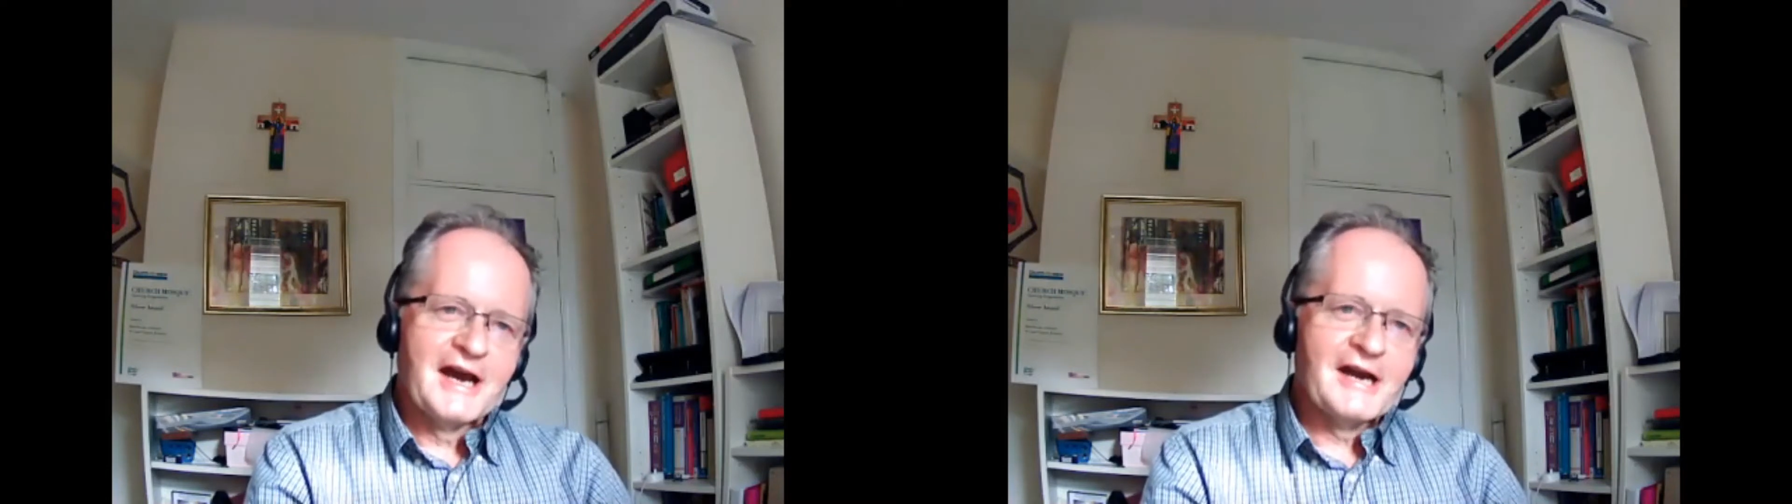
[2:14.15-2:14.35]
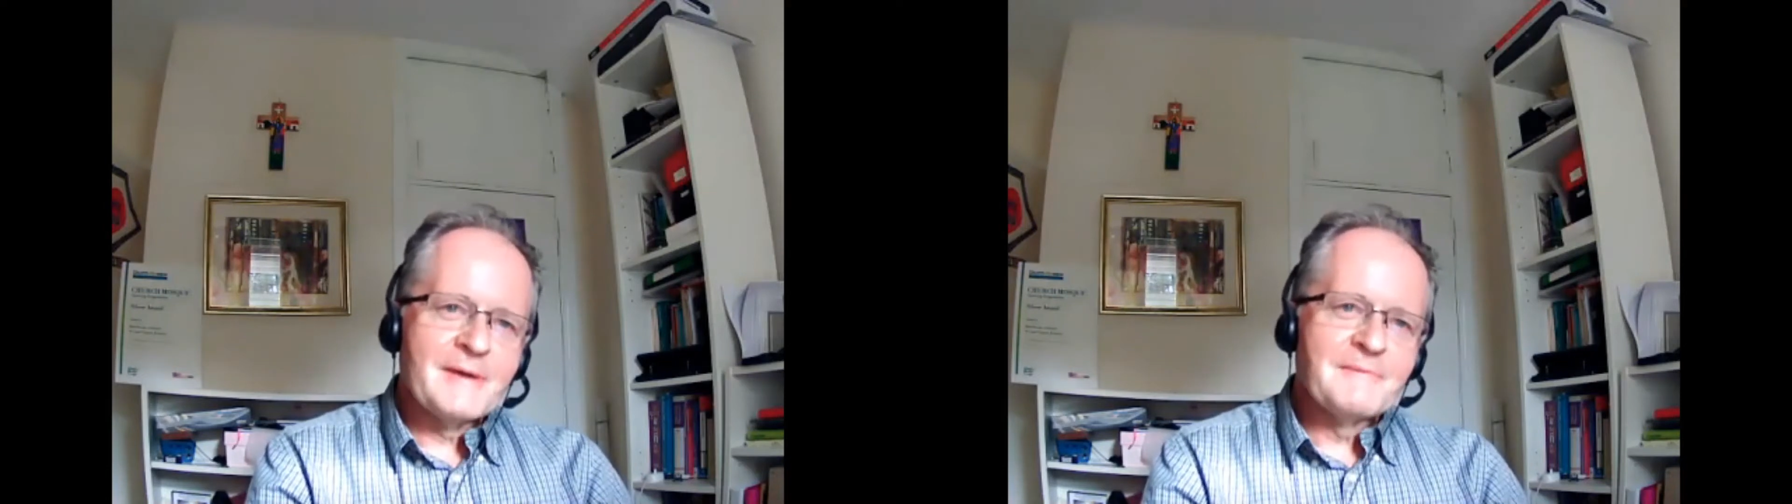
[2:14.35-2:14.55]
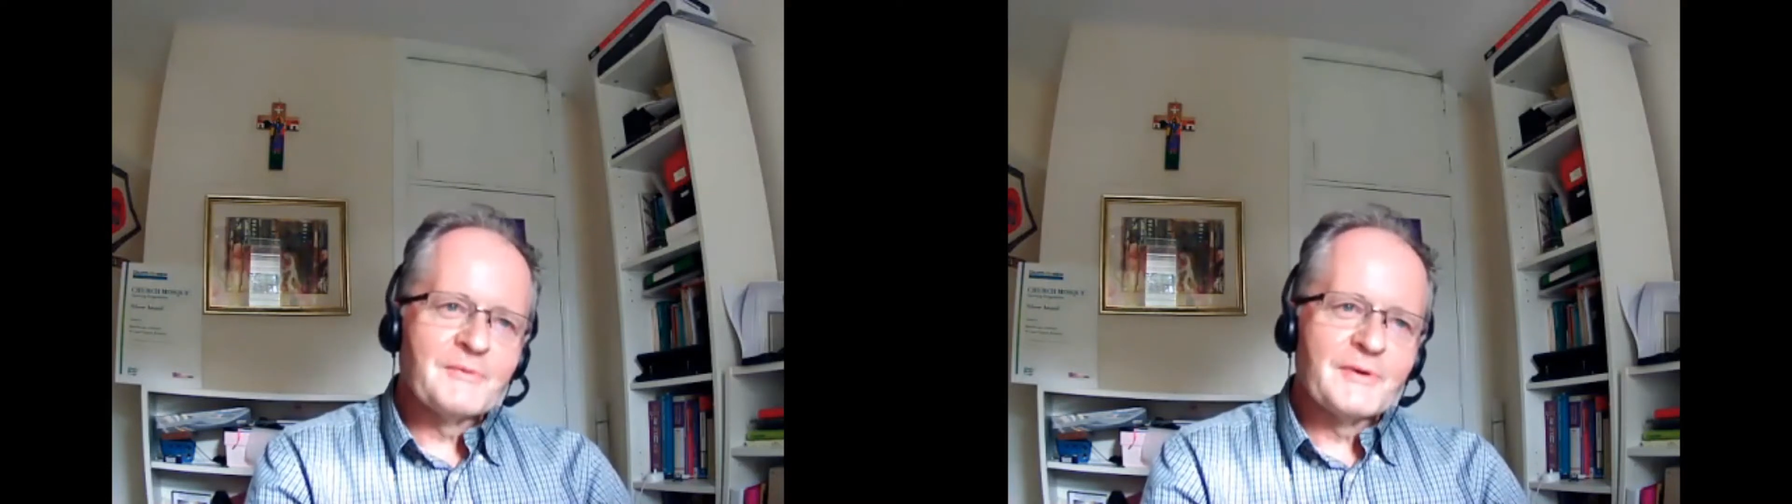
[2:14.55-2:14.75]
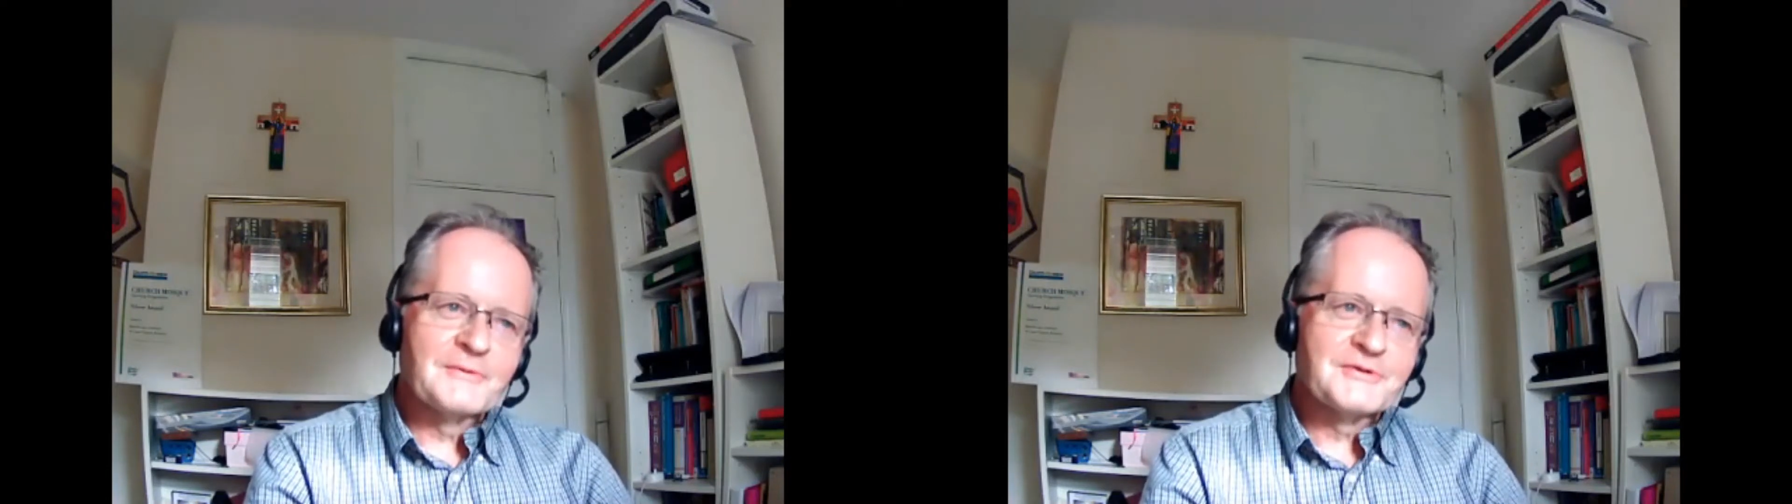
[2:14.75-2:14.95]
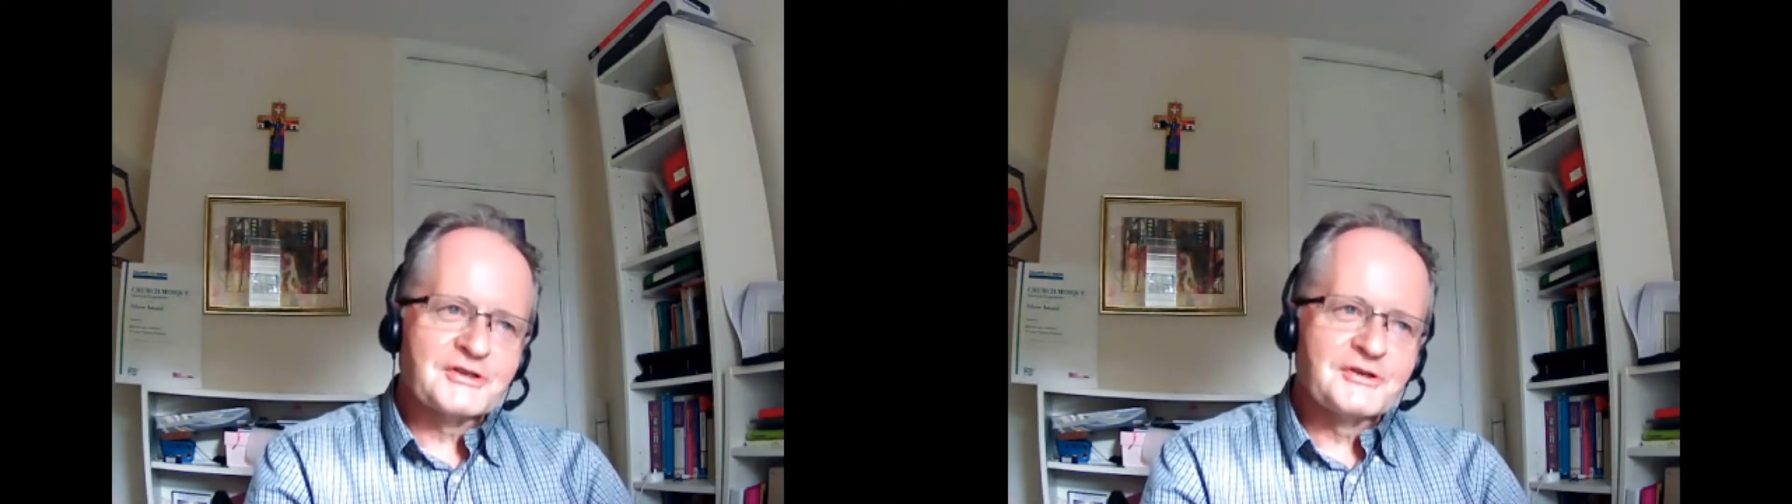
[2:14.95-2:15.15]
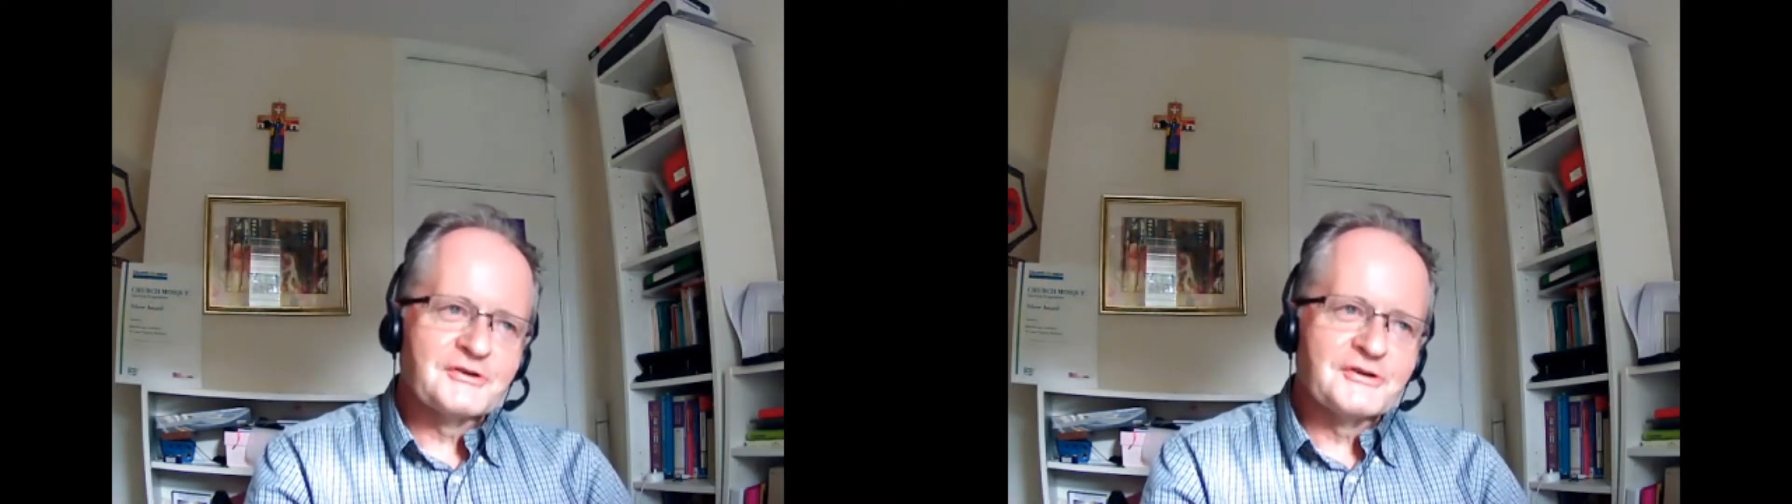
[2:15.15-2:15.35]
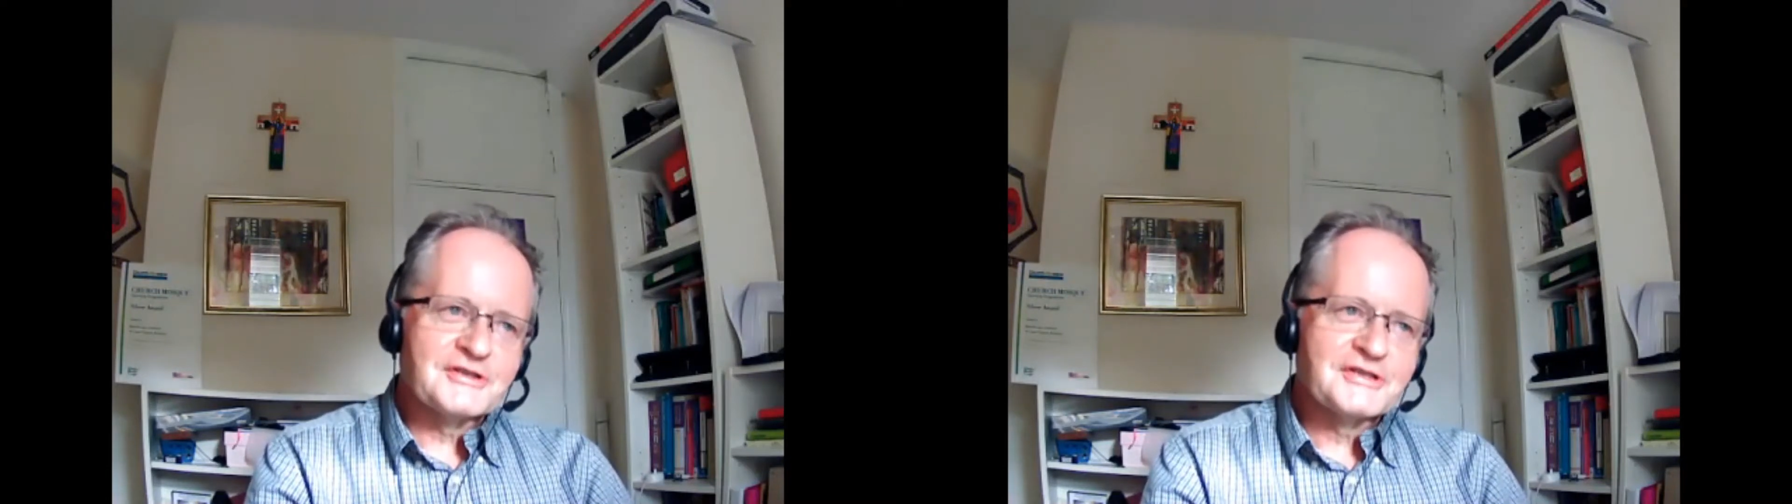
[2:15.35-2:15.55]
I remember when I was a curate,